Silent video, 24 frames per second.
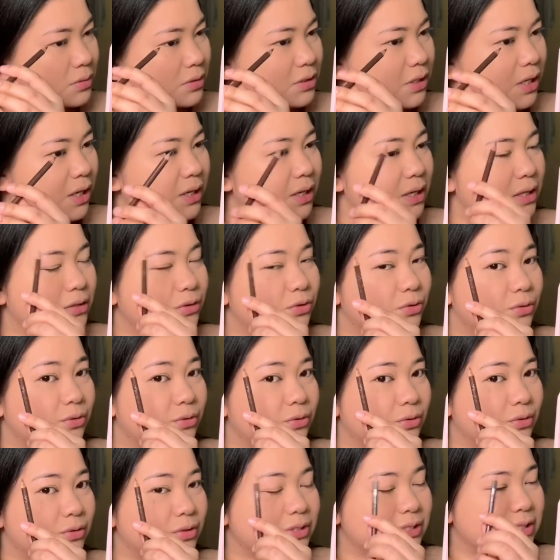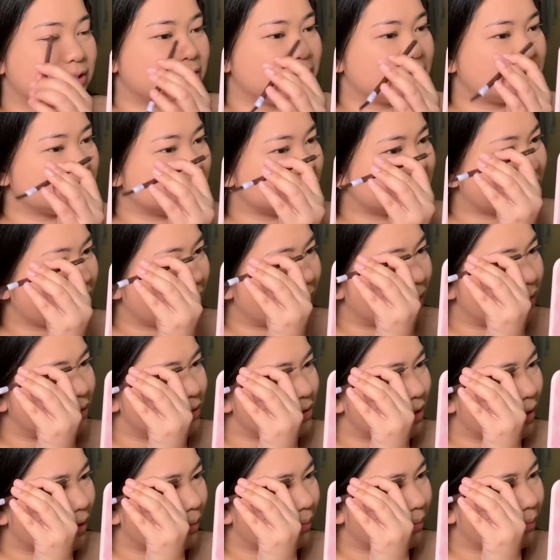Siya ganito, at sinastyle siya.